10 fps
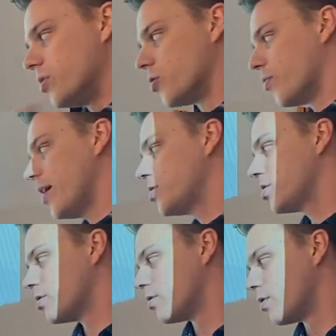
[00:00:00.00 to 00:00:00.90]

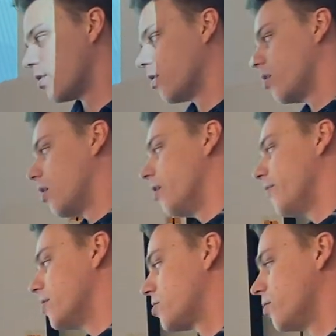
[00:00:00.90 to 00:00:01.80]
Duration of
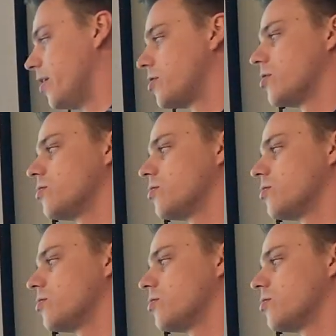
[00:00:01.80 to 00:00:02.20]
insolation.